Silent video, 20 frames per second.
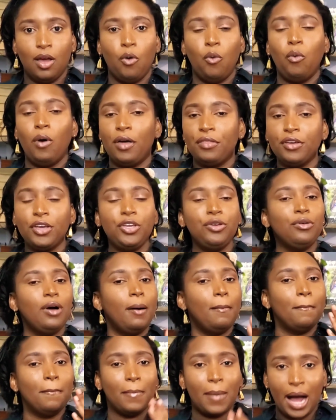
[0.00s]
Whether you
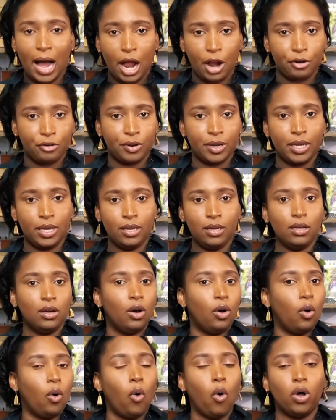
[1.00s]
are
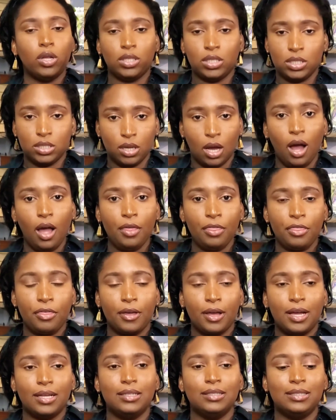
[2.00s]
married or
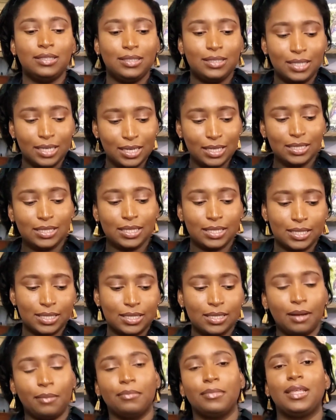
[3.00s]
not, this
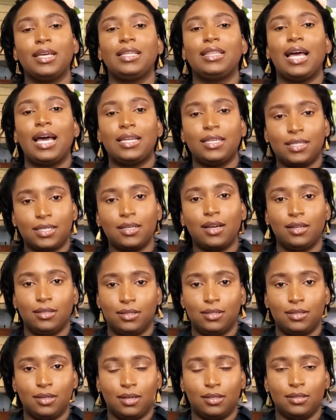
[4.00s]
is something that is
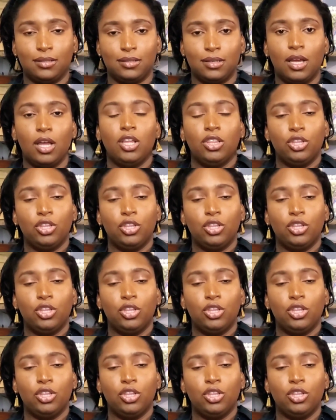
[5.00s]
constant.